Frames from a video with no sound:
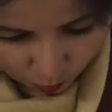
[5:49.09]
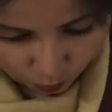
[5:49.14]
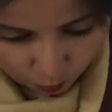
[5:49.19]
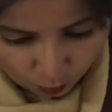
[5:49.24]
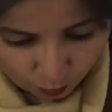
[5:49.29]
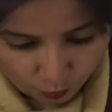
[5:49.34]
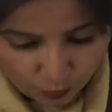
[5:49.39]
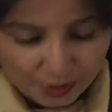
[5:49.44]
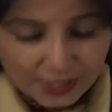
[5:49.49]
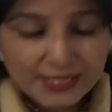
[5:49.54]

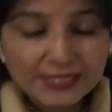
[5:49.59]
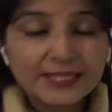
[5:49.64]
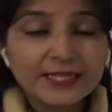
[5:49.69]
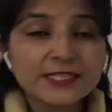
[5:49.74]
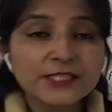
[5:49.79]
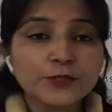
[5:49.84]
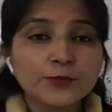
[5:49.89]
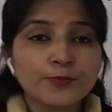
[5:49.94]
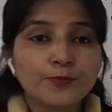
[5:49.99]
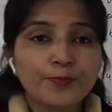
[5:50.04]
will the
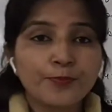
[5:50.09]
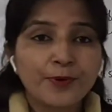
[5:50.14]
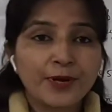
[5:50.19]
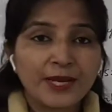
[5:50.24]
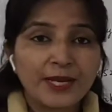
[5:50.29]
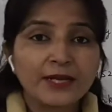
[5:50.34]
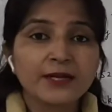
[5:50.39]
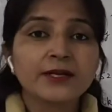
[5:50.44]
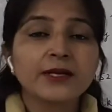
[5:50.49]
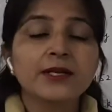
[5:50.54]

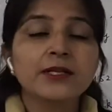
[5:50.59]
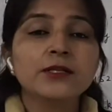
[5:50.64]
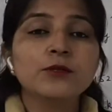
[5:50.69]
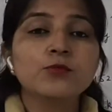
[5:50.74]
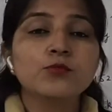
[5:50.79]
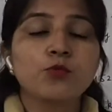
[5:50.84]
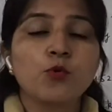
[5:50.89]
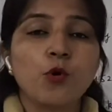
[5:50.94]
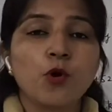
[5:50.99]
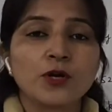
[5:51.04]
sprinkle
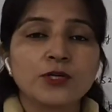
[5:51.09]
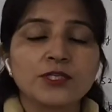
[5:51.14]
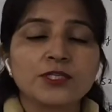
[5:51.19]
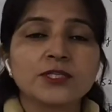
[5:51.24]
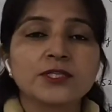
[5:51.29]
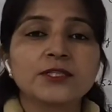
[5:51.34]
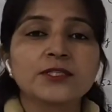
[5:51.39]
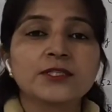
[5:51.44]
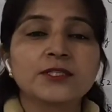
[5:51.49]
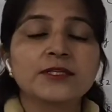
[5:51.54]

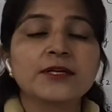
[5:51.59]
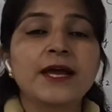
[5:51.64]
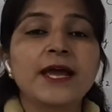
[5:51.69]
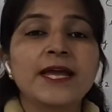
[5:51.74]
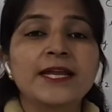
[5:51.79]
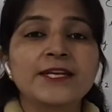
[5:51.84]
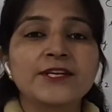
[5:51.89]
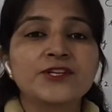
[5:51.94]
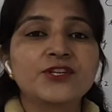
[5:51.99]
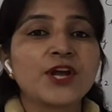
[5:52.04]
water the
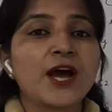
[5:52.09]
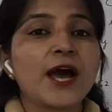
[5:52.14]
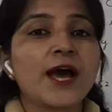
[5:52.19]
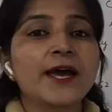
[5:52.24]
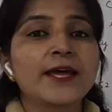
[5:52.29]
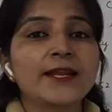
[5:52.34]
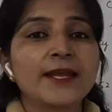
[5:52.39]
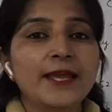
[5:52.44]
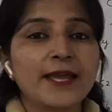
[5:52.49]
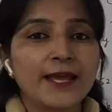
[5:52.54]

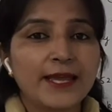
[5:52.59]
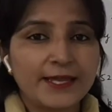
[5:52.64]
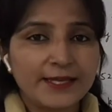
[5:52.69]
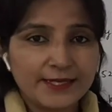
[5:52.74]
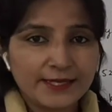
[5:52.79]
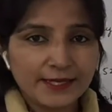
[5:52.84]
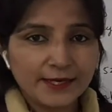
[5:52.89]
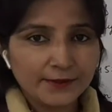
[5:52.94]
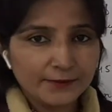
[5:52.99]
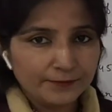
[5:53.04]
entire
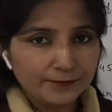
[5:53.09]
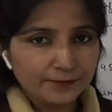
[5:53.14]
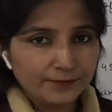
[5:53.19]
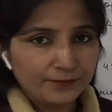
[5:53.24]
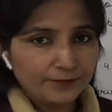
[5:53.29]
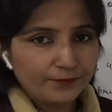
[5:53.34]
area?